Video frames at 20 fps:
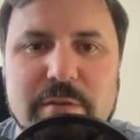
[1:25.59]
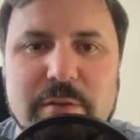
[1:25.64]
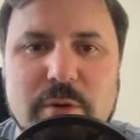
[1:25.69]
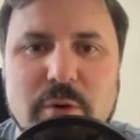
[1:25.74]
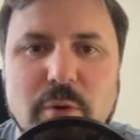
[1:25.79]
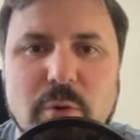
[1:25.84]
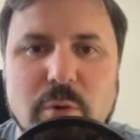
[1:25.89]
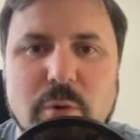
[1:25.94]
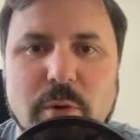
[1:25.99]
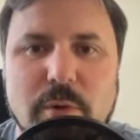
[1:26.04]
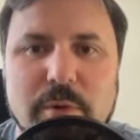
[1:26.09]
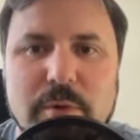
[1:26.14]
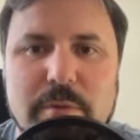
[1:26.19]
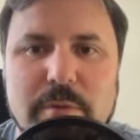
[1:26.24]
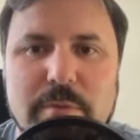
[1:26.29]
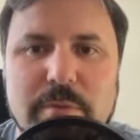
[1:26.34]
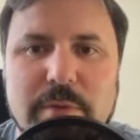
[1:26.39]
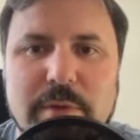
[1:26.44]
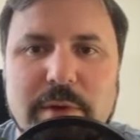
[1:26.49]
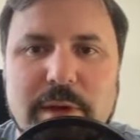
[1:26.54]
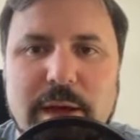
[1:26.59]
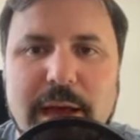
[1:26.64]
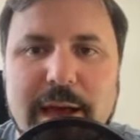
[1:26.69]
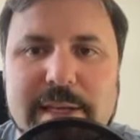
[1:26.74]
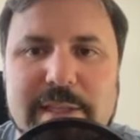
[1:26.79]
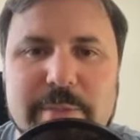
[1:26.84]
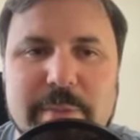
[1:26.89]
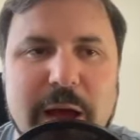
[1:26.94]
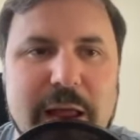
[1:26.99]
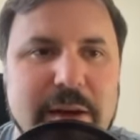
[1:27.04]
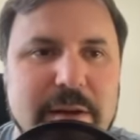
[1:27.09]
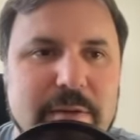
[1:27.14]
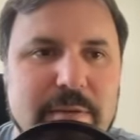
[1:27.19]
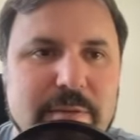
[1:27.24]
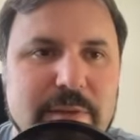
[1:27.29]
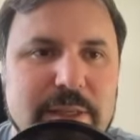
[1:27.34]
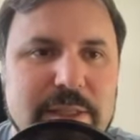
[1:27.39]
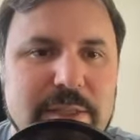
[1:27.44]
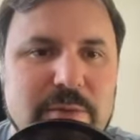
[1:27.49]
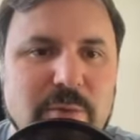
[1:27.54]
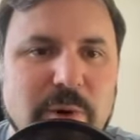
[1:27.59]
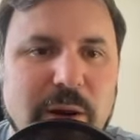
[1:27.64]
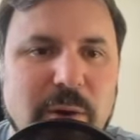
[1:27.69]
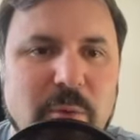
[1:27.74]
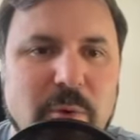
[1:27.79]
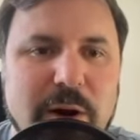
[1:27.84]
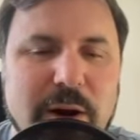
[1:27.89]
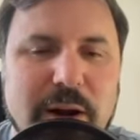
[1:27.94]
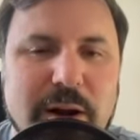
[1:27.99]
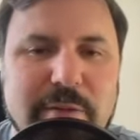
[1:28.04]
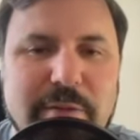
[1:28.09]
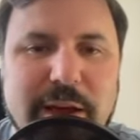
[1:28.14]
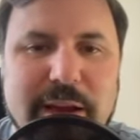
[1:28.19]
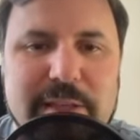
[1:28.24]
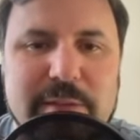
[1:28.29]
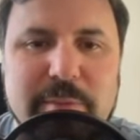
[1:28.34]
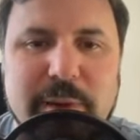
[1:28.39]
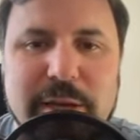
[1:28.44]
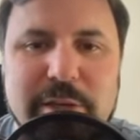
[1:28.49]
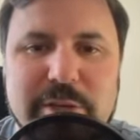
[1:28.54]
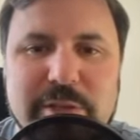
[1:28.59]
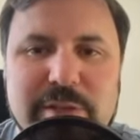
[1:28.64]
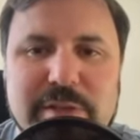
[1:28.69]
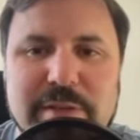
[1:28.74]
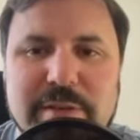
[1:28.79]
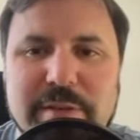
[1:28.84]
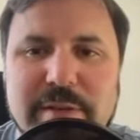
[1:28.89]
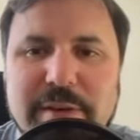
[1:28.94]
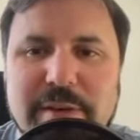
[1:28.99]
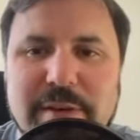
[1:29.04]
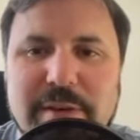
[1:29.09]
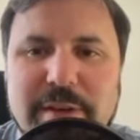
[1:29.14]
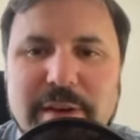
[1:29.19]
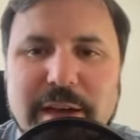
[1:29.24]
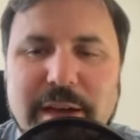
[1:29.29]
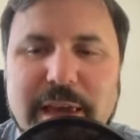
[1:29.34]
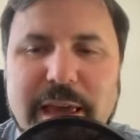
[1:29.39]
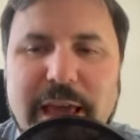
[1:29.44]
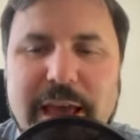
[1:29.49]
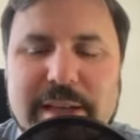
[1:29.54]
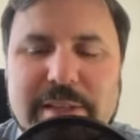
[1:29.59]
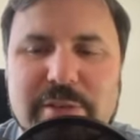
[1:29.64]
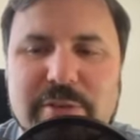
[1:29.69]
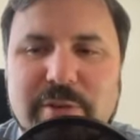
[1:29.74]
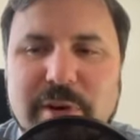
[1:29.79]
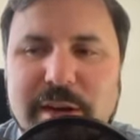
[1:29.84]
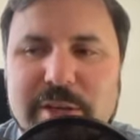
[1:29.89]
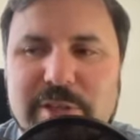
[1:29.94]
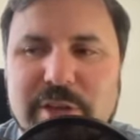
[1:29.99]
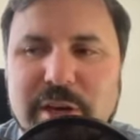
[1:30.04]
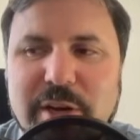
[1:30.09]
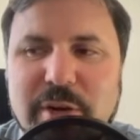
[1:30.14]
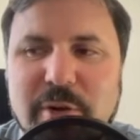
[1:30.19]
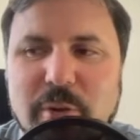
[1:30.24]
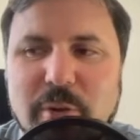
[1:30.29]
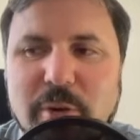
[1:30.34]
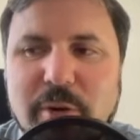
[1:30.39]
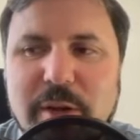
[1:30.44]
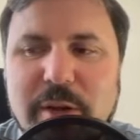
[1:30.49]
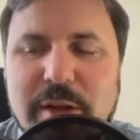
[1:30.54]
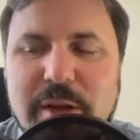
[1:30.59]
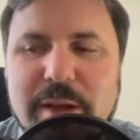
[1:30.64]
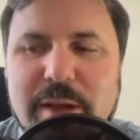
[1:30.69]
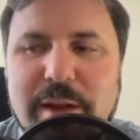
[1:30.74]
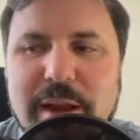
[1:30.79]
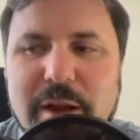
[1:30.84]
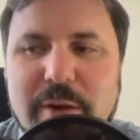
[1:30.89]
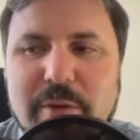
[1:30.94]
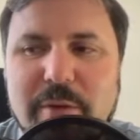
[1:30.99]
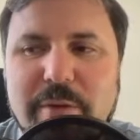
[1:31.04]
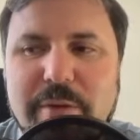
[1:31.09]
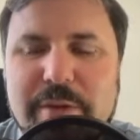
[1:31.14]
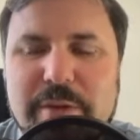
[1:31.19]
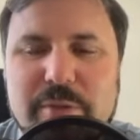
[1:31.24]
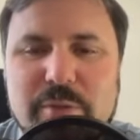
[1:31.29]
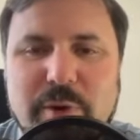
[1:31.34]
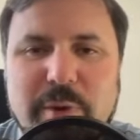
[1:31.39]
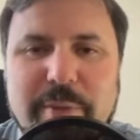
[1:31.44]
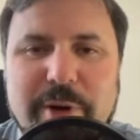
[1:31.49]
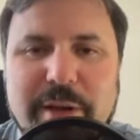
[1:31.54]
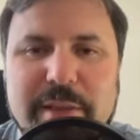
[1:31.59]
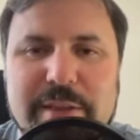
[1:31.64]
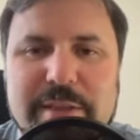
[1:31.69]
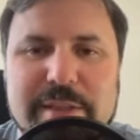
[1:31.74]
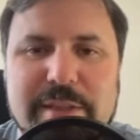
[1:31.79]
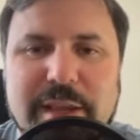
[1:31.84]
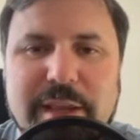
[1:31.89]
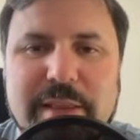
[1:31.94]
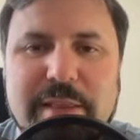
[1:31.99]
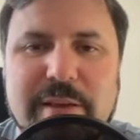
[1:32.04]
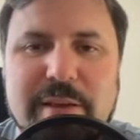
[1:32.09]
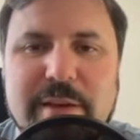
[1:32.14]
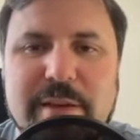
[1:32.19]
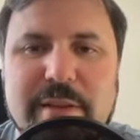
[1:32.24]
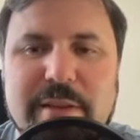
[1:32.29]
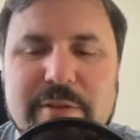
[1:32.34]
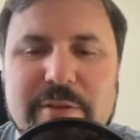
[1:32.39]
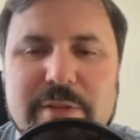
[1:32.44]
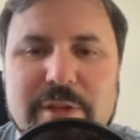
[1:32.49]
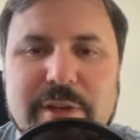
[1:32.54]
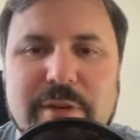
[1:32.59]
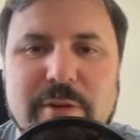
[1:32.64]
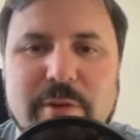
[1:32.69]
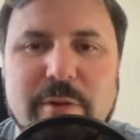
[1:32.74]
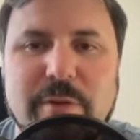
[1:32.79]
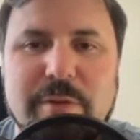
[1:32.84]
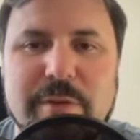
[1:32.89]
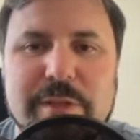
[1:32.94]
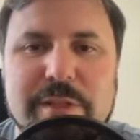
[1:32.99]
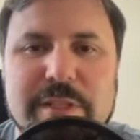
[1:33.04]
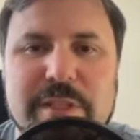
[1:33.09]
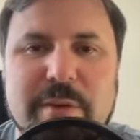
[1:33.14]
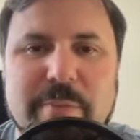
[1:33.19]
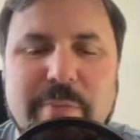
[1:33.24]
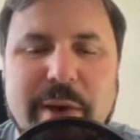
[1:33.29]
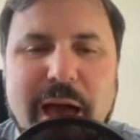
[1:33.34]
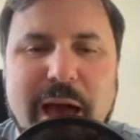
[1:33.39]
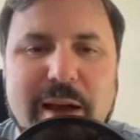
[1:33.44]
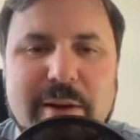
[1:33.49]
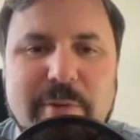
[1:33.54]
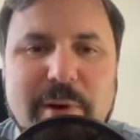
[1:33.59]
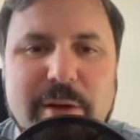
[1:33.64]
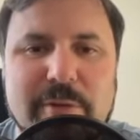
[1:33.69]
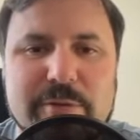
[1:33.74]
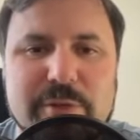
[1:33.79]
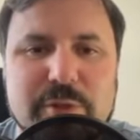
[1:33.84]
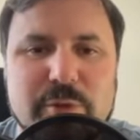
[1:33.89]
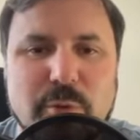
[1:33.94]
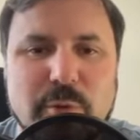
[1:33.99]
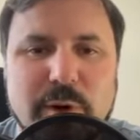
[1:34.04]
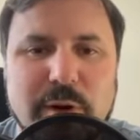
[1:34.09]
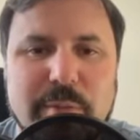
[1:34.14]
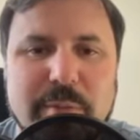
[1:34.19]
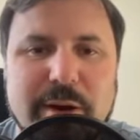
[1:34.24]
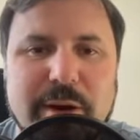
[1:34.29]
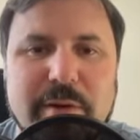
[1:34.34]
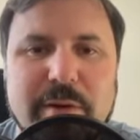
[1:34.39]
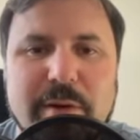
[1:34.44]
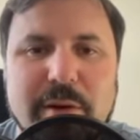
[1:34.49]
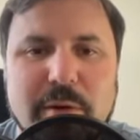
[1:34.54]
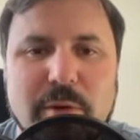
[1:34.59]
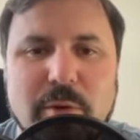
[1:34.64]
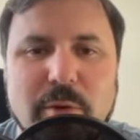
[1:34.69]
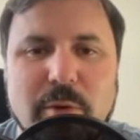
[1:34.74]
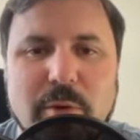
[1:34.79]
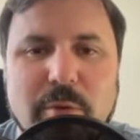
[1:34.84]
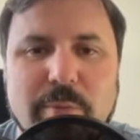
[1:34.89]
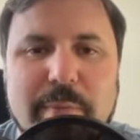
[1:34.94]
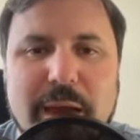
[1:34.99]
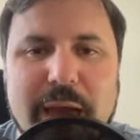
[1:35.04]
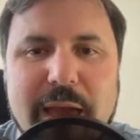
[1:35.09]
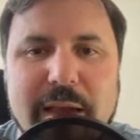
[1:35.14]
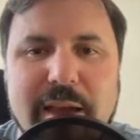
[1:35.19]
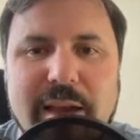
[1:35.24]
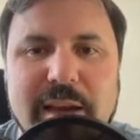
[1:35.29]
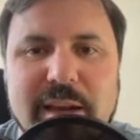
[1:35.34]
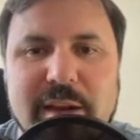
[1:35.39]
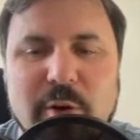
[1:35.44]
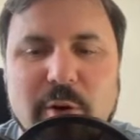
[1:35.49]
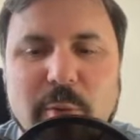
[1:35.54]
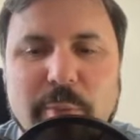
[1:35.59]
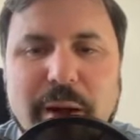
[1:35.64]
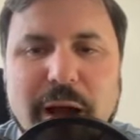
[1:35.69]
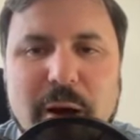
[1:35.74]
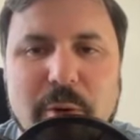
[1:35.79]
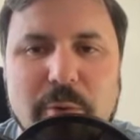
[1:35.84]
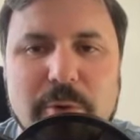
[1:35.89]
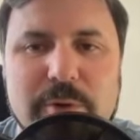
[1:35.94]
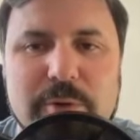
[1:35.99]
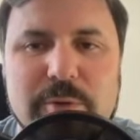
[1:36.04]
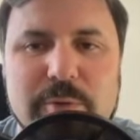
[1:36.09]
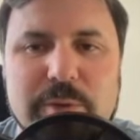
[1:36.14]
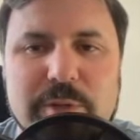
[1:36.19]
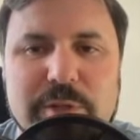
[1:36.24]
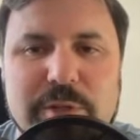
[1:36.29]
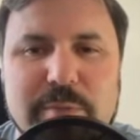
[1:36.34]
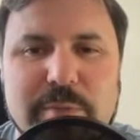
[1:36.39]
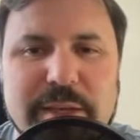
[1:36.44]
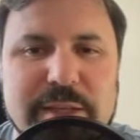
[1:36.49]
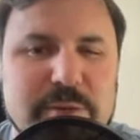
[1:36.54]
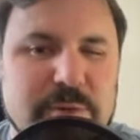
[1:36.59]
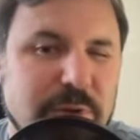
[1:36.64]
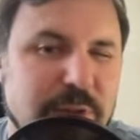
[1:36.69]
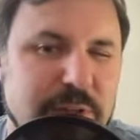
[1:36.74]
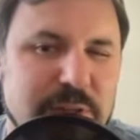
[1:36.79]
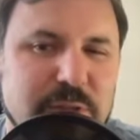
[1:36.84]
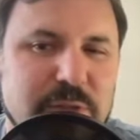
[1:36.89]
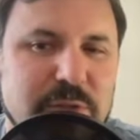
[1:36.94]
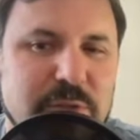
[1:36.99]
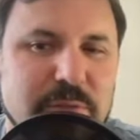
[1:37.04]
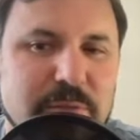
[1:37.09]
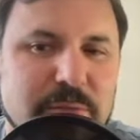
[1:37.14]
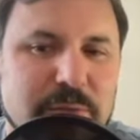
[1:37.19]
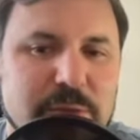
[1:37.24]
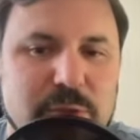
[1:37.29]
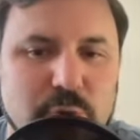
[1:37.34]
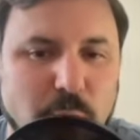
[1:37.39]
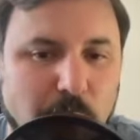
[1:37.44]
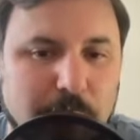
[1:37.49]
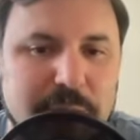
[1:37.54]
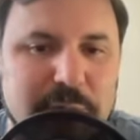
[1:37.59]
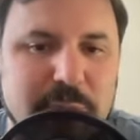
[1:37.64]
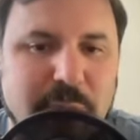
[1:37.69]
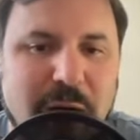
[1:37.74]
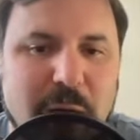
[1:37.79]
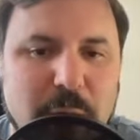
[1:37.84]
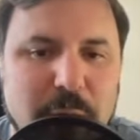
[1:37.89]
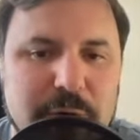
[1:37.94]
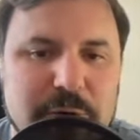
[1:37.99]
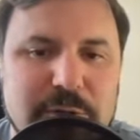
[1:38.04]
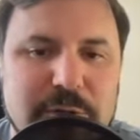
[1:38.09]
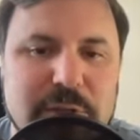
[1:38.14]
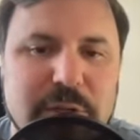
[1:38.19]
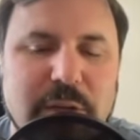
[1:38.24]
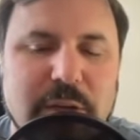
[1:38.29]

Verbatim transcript: Cool. X Men. This is what I want out of X Men. Just a cat scratching a girl. Now, the story behind this, like, there, there's a girl. This is a background story about a girl May getting her powers, which is basically the S- Storm's powers.